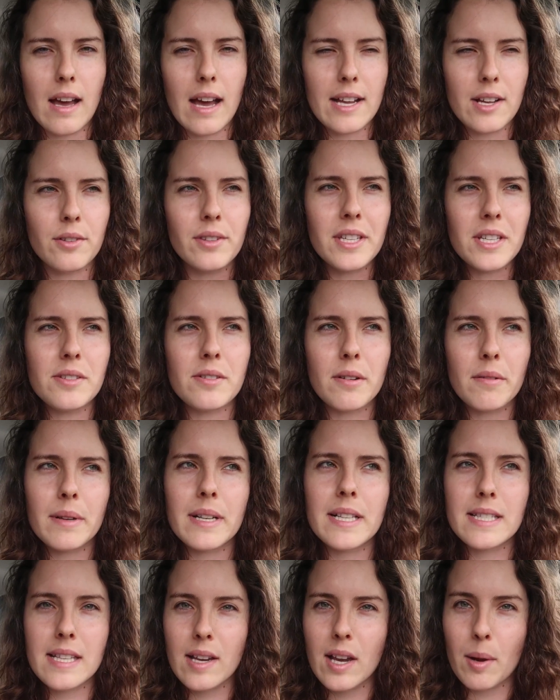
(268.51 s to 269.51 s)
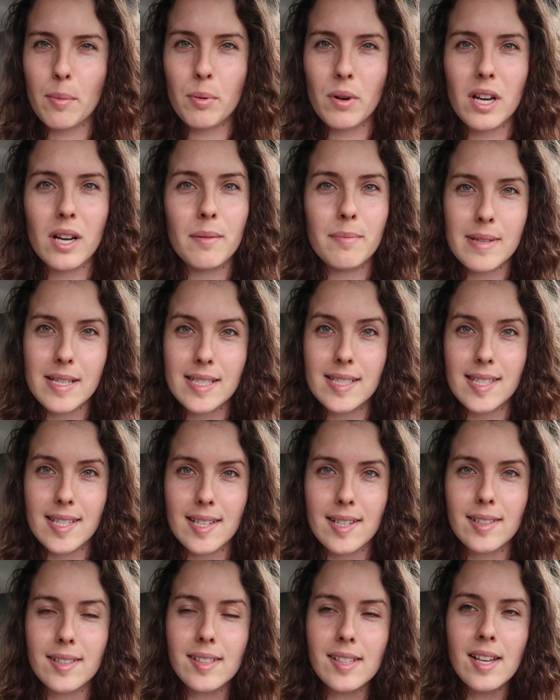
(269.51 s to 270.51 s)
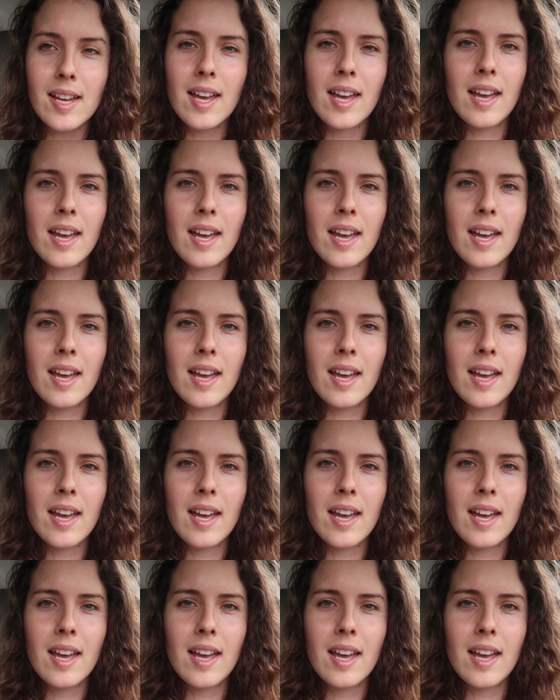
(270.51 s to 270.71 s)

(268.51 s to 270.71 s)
I only do it when it's like a pretty big deal